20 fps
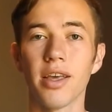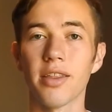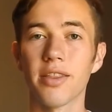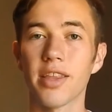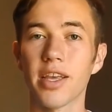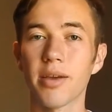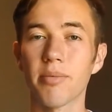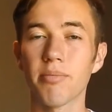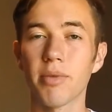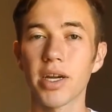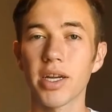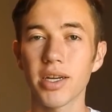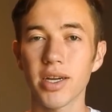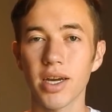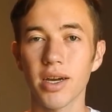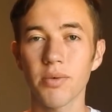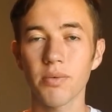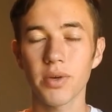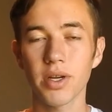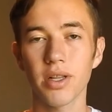they might
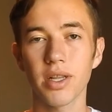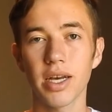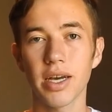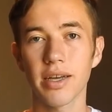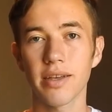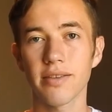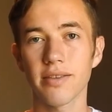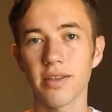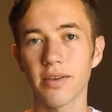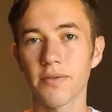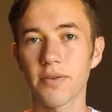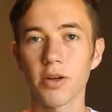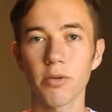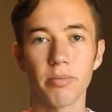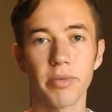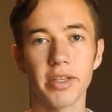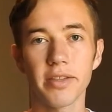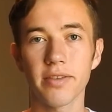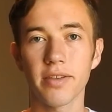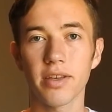not realize if you're
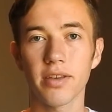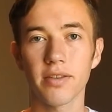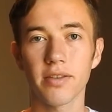missing